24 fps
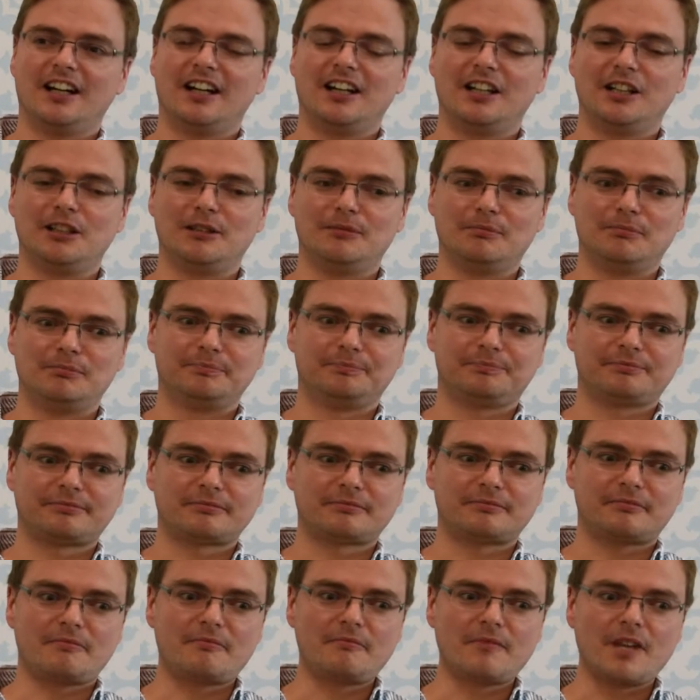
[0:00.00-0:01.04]
Um,
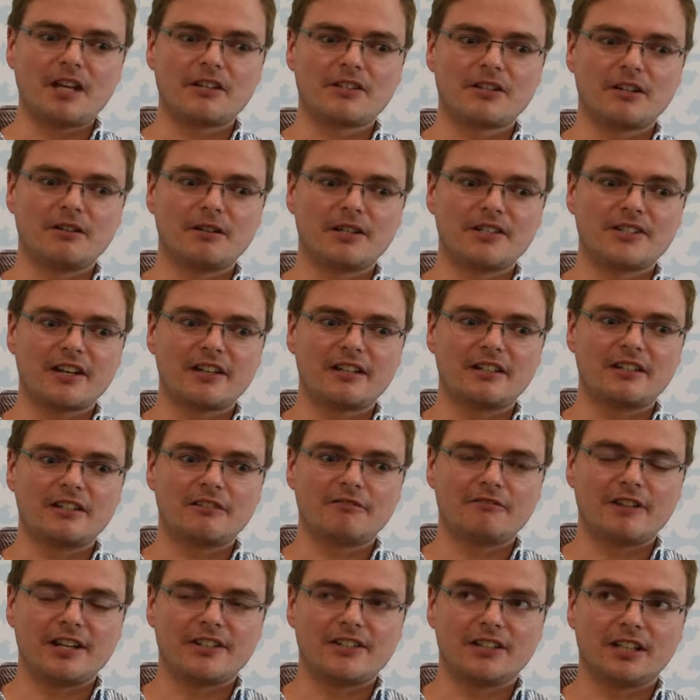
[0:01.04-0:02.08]
so I studied
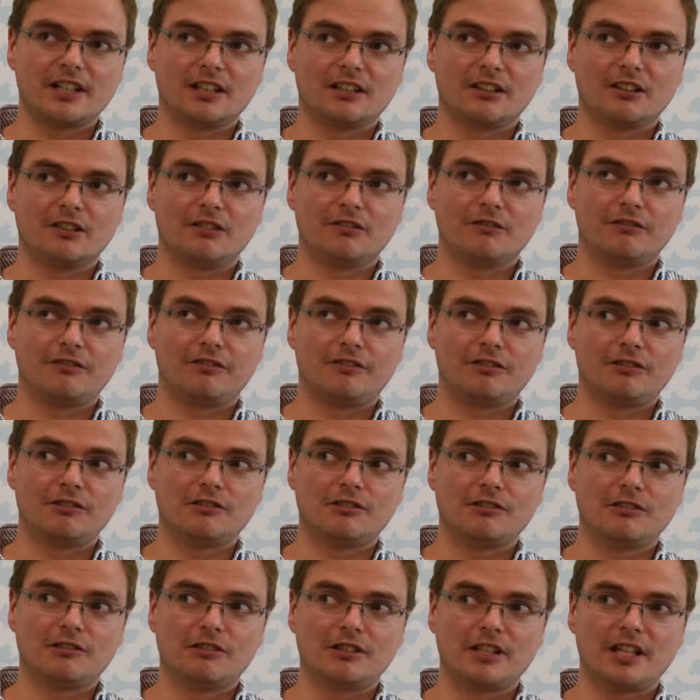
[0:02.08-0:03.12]
in Reading
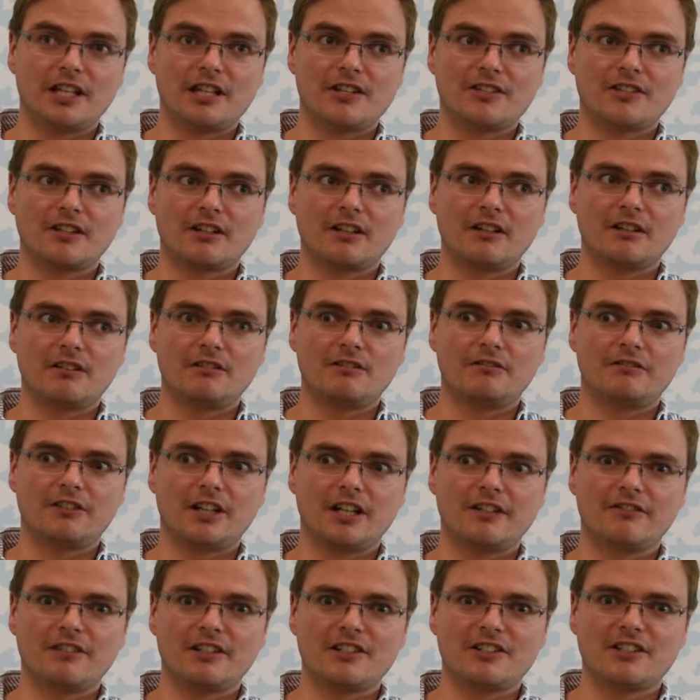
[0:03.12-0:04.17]
four years ago,
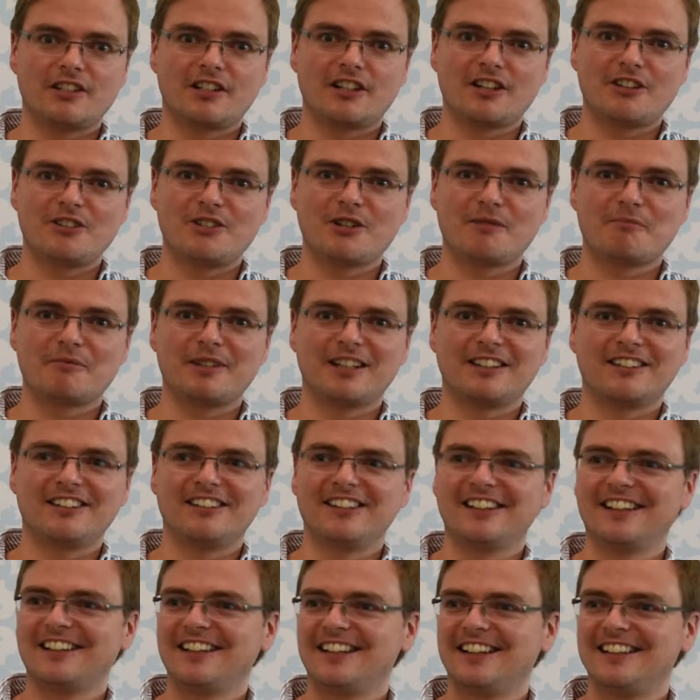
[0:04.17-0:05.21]
five years ago, something
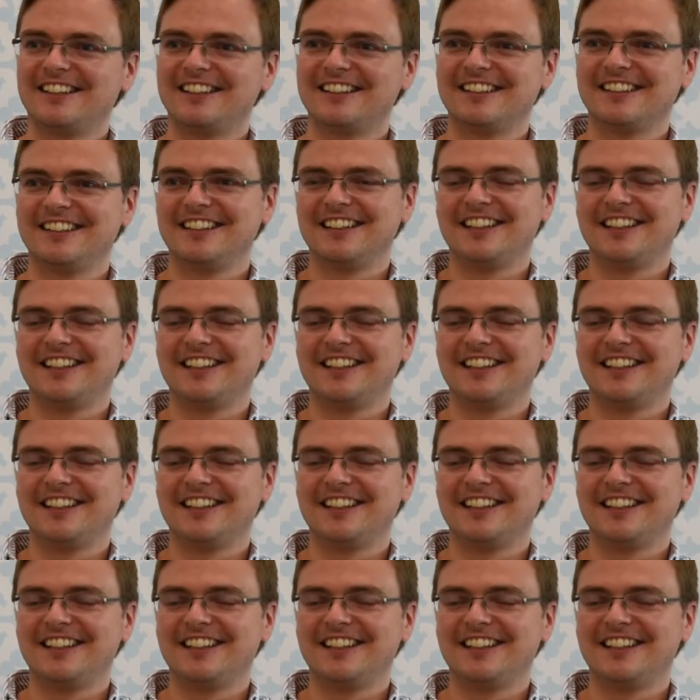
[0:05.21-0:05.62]
like that.